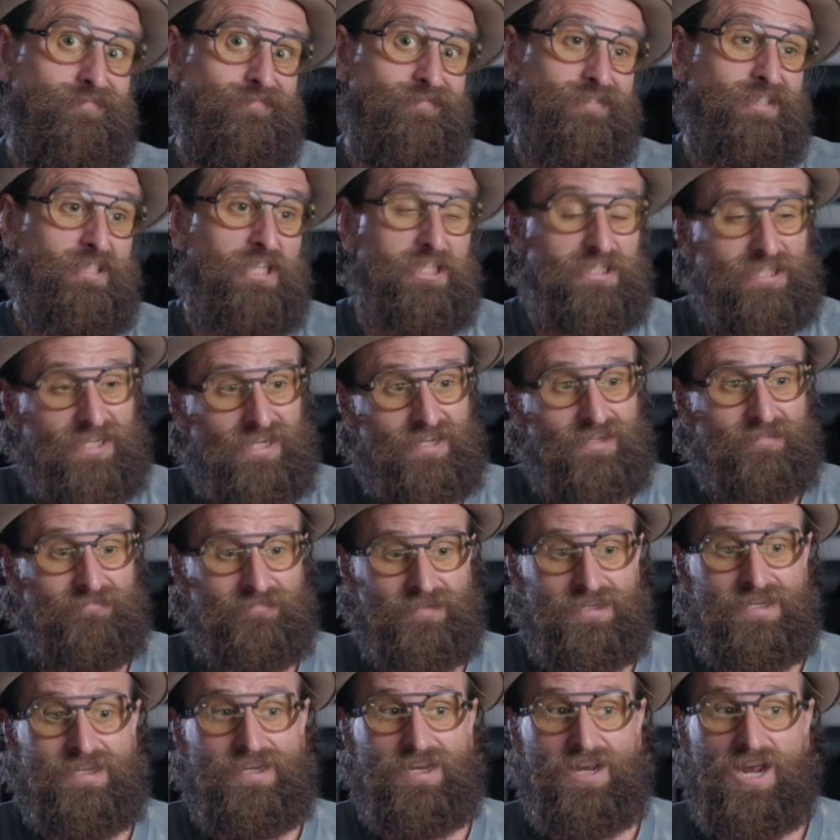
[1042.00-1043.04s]
It's because I,
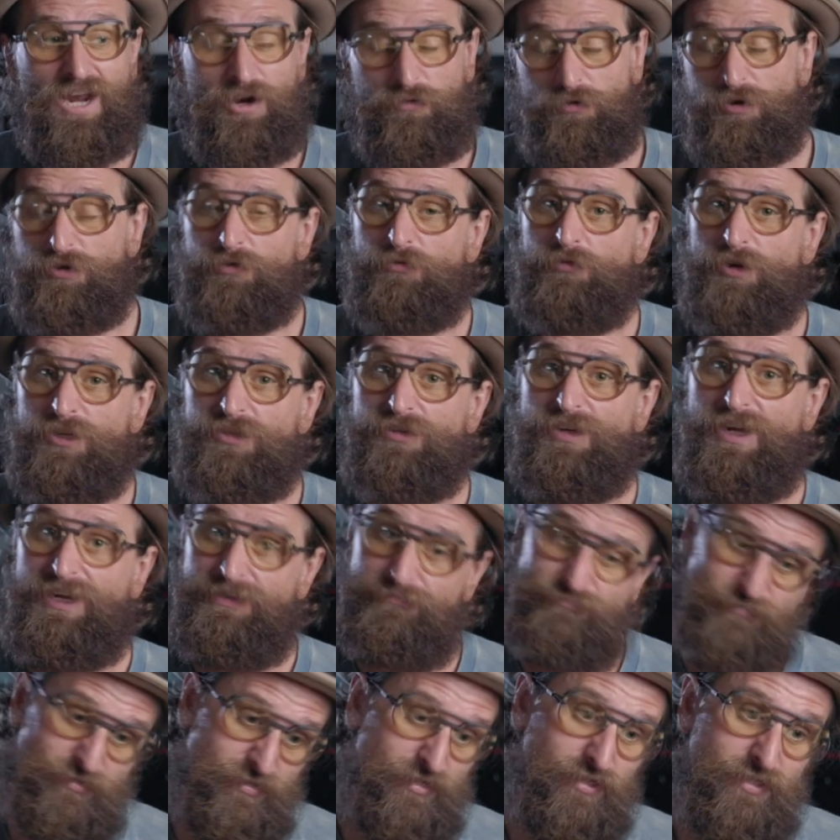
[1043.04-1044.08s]
I wear the West,
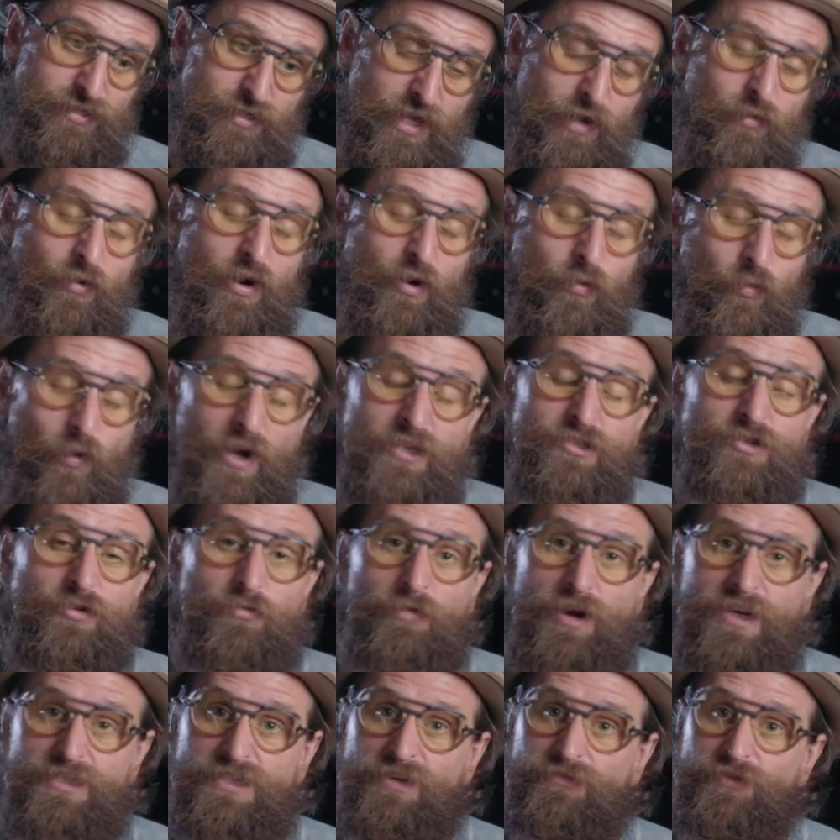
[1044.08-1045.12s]
I just, I wear Western
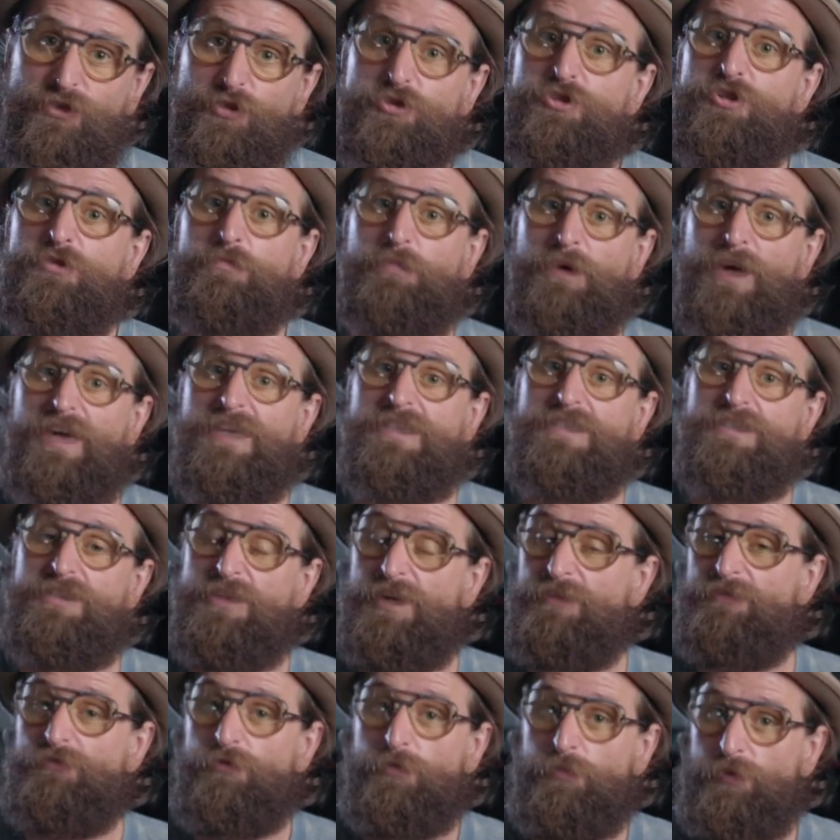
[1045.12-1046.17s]
Rise Evolution pants and
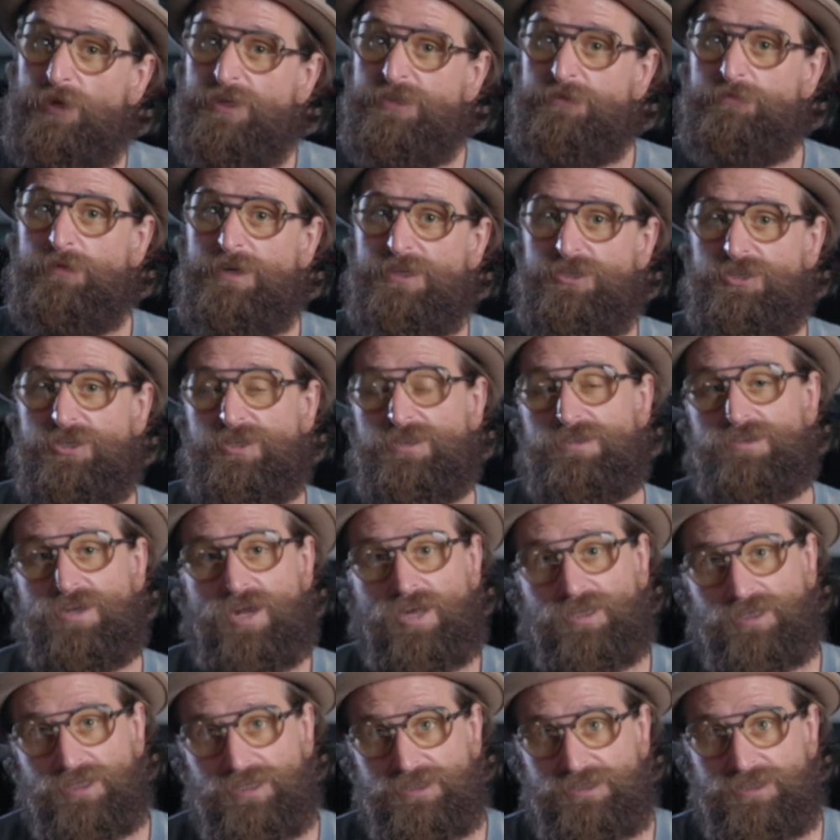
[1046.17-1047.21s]
they've replaced my jeans.
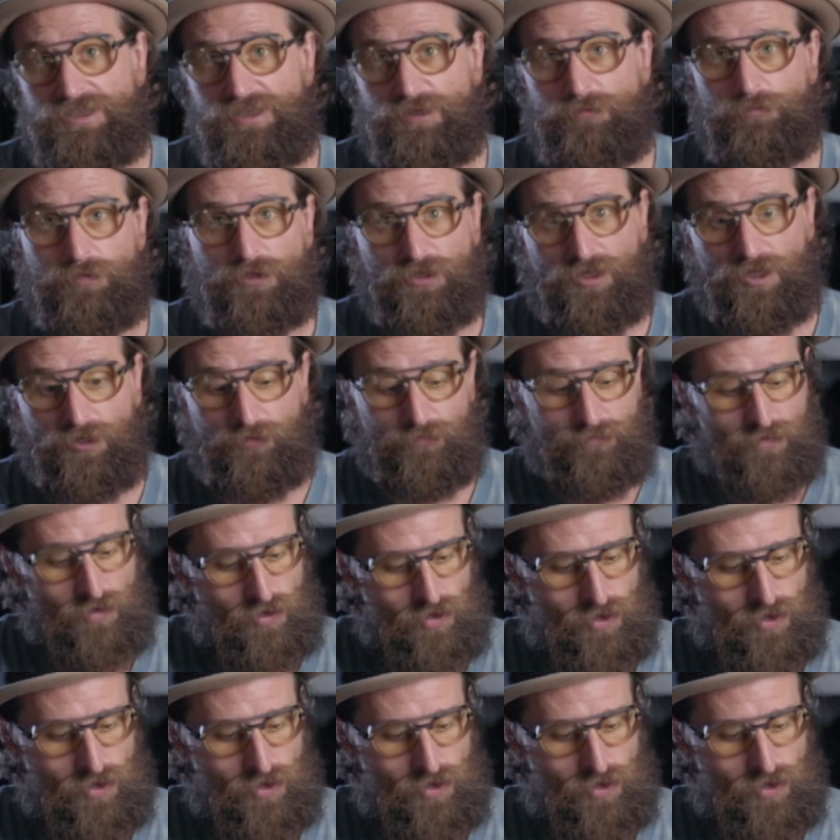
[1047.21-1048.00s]
I'll link to them below.